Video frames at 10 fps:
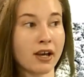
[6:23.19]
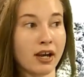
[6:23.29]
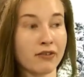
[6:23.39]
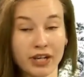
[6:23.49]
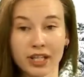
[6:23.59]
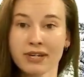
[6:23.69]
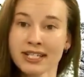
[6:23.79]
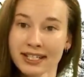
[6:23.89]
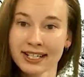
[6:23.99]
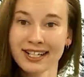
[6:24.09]
fairly
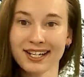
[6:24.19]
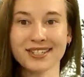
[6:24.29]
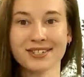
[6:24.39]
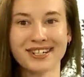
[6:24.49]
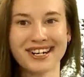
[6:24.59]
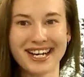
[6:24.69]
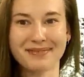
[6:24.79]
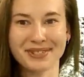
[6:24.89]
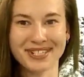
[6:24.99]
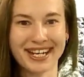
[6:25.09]
recently, and so we're now
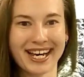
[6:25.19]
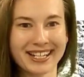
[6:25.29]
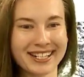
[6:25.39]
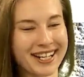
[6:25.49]
able to get